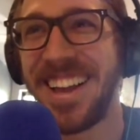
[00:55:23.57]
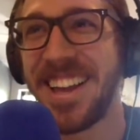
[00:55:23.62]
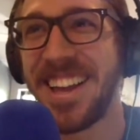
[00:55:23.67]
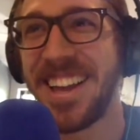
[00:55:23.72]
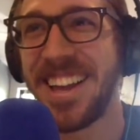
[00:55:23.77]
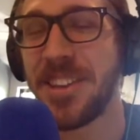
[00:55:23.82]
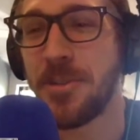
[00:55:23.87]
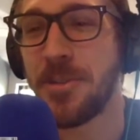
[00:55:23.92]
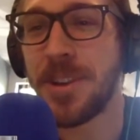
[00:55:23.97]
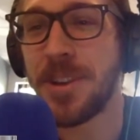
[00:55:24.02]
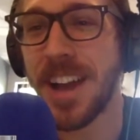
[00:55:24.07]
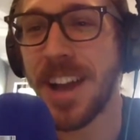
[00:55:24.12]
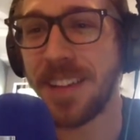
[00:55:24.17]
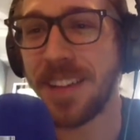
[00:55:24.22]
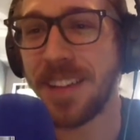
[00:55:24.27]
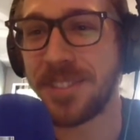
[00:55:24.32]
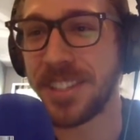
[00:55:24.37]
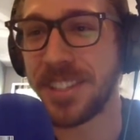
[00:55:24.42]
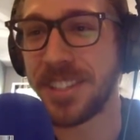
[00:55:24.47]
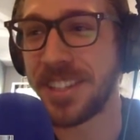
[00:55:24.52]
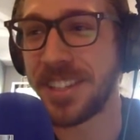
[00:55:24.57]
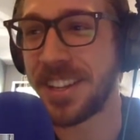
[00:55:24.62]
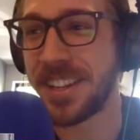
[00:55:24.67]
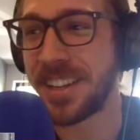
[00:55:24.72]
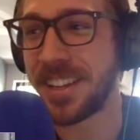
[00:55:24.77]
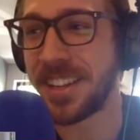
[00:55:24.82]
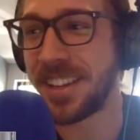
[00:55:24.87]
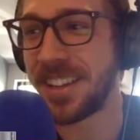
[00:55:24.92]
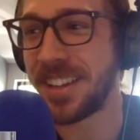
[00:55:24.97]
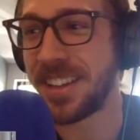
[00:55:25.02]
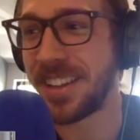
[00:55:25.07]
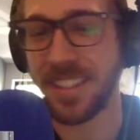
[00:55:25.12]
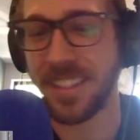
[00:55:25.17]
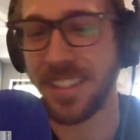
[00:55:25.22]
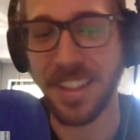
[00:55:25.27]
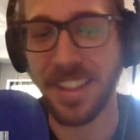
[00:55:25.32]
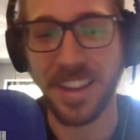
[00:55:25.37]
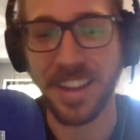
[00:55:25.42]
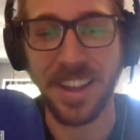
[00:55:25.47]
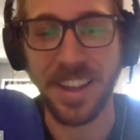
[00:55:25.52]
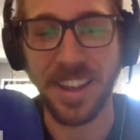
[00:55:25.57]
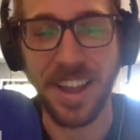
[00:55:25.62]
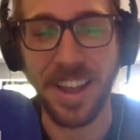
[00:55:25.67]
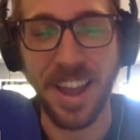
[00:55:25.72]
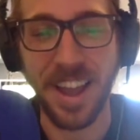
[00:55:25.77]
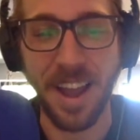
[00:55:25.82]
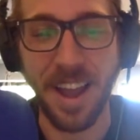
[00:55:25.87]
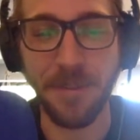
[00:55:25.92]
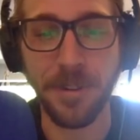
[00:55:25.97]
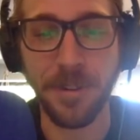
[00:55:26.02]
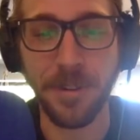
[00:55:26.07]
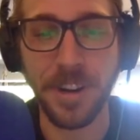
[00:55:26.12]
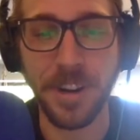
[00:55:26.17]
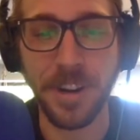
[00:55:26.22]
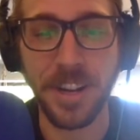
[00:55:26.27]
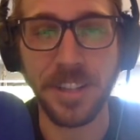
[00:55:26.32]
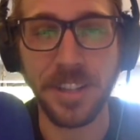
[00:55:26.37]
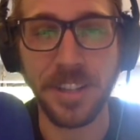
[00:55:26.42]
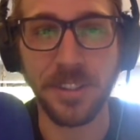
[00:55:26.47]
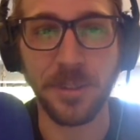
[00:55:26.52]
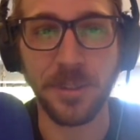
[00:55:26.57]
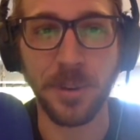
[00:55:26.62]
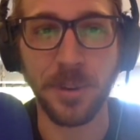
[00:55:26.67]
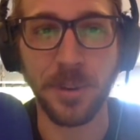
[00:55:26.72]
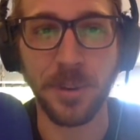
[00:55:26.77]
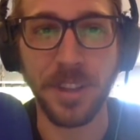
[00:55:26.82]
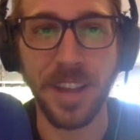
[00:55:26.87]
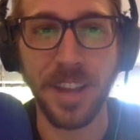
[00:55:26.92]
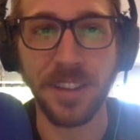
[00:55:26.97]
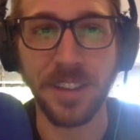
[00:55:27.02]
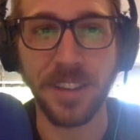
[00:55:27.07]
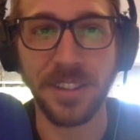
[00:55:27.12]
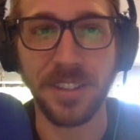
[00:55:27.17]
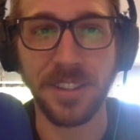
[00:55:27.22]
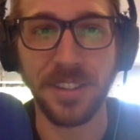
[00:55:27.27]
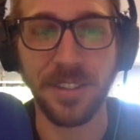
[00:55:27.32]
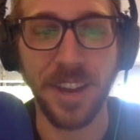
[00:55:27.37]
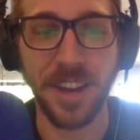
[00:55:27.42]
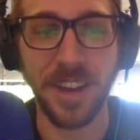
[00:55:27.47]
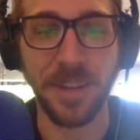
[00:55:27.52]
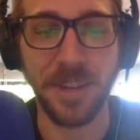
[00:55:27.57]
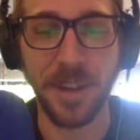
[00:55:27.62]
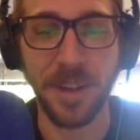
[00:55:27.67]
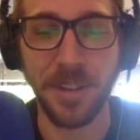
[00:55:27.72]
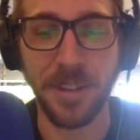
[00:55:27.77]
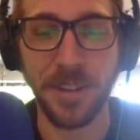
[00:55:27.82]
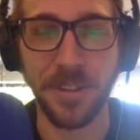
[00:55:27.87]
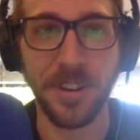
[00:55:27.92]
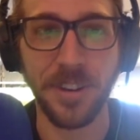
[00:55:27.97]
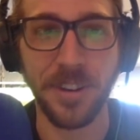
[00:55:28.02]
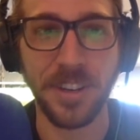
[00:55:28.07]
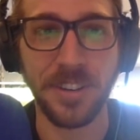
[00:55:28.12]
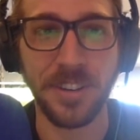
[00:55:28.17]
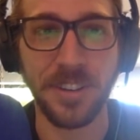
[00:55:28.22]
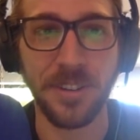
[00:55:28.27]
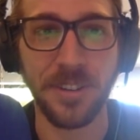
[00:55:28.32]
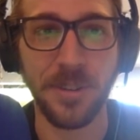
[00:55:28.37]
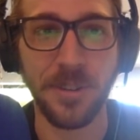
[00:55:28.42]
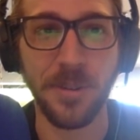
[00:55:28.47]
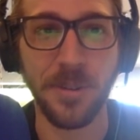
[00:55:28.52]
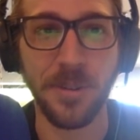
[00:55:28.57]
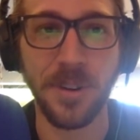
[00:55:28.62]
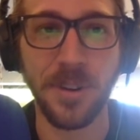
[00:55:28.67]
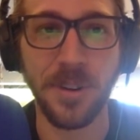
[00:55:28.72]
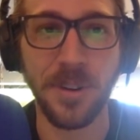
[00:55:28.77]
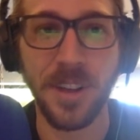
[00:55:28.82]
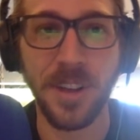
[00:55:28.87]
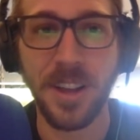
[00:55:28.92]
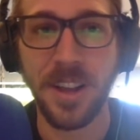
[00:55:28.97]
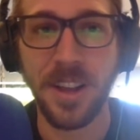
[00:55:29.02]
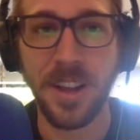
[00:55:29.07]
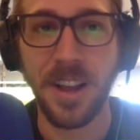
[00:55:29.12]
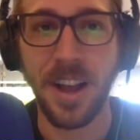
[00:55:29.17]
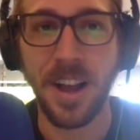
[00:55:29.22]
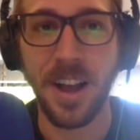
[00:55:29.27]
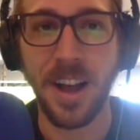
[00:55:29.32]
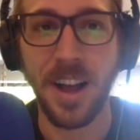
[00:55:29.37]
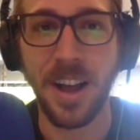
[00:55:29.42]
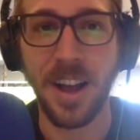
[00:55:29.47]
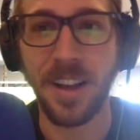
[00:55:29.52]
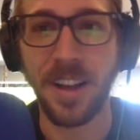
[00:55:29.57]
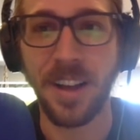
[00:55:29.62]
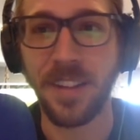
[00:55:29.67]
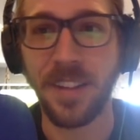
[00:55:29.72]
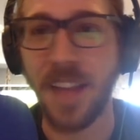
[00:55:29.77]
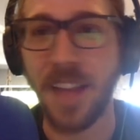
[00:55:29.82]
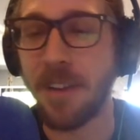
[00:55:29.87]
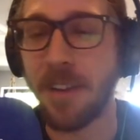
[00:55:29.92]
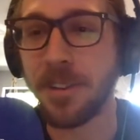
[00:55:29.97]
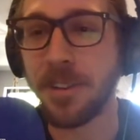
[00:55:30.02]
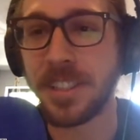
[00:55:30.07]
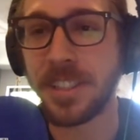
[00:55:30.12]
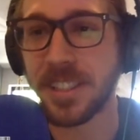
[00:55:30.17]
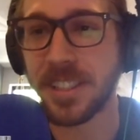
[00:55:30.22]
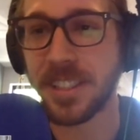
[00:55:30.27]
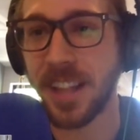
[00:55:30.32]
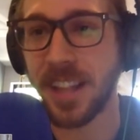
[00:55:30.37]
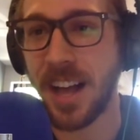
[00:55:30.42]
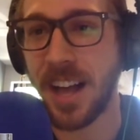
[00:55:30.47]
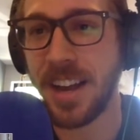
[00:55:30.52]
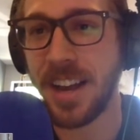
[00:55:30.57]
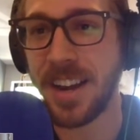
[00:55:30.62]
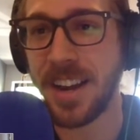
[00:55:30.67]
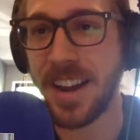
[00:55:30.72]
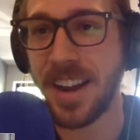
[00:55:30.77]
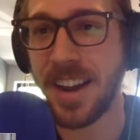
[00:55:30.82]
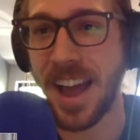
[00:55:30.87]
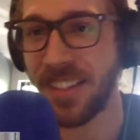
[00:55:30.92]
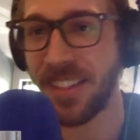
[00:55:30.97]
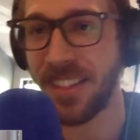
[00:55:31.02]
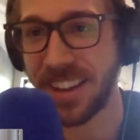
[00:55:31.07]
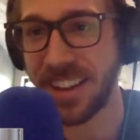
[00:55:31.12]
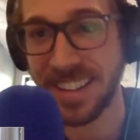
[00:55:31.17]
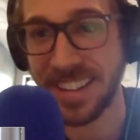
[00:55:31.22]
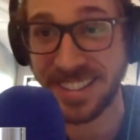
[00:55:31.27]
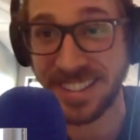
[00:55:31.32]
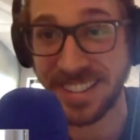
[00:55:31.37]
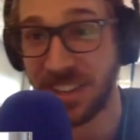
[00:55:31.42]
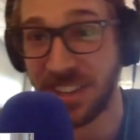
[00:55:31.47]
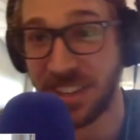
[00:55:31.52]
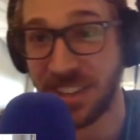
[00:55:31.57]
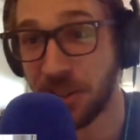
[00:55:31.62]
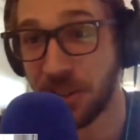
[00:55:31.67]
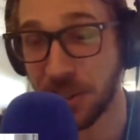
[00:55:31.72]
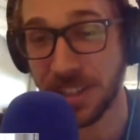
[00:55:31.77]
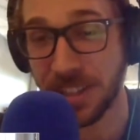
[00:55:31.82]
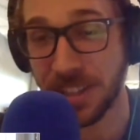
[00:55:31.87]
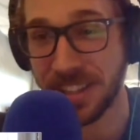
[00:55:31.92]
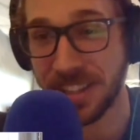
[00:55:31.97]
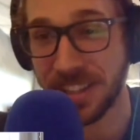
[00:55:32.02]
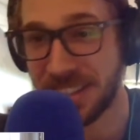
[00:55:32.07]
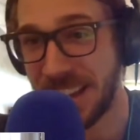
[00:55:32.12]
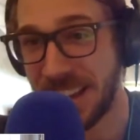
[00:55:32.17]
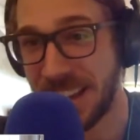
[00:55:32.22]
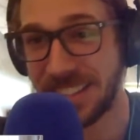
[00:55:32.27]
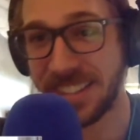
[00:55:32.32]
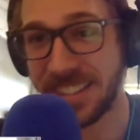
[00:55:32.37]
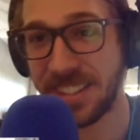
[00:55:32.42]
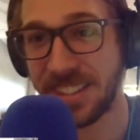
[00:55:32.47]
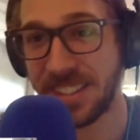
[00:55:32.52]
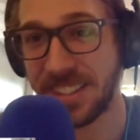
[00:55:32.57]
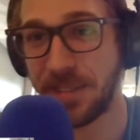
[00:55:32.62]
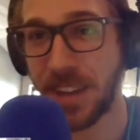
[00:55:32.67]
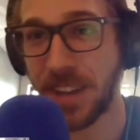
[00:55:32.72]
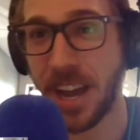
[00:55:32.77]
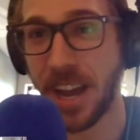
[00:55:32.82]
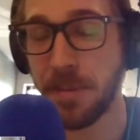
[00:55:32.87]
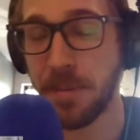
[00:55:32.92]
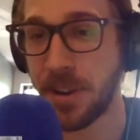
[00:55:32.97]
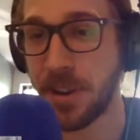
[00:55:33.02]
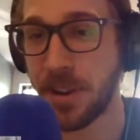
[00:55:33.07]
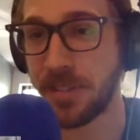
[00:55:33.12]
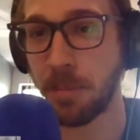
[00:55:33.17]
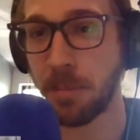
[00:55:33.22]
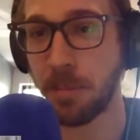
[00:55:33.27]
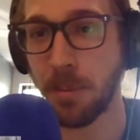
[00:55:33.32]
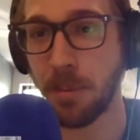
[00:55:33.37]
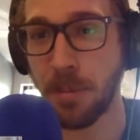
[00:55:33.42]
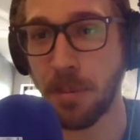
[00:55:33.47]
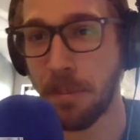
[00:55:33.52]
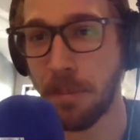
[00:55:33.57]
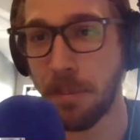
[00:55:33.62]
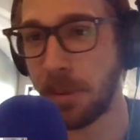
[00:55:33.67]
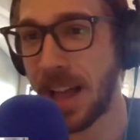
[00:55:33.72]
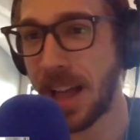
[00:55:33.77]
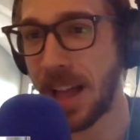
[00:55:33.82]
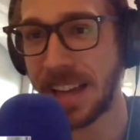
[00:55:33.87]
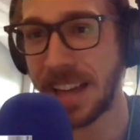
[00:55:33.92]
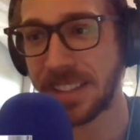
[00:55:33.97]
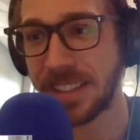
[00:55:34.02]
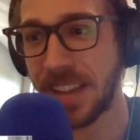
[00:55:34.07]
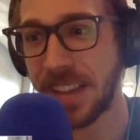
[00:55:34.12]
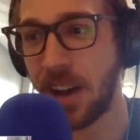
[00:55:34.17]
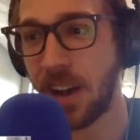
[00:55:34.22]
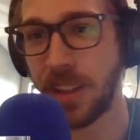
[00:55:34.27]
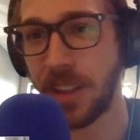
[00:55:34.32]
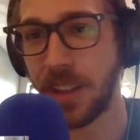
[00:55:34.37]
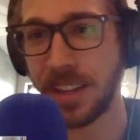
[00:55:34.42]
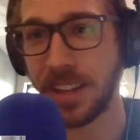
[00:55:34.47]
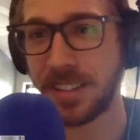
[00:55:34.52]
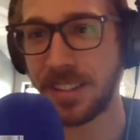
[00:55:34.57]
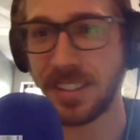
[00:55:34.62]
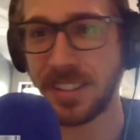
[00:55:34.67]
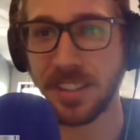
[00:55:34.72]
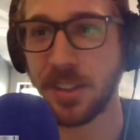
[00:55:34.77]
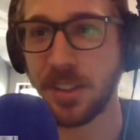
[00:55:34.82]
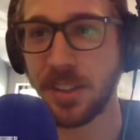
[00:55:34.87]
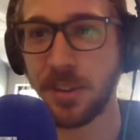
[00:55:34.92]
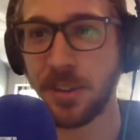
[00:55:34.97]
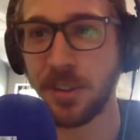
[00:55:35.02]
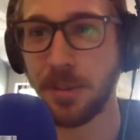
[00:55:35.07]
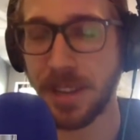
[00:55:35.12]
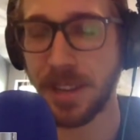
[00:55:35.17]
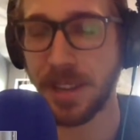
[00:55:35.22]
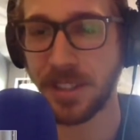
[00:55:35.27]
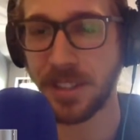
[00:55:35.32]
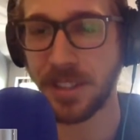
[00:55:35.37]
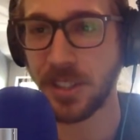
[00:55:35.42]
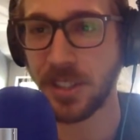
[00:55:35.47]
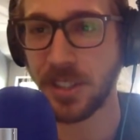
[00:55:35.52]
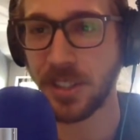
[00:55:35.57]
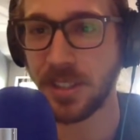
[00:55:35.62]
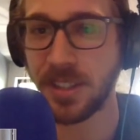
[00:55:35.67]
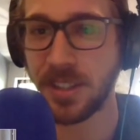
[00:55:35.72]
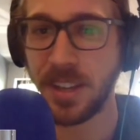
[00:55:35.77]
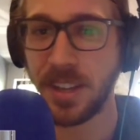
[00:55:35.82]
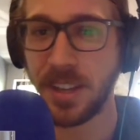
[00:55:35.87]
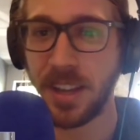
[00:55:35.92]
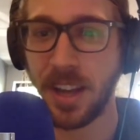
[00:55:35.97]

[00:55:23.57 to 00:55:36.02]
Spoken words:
You would have to like so 20,000 divided by 32, every slot at like a single instance of time, you'd have to blast out like 600 messages.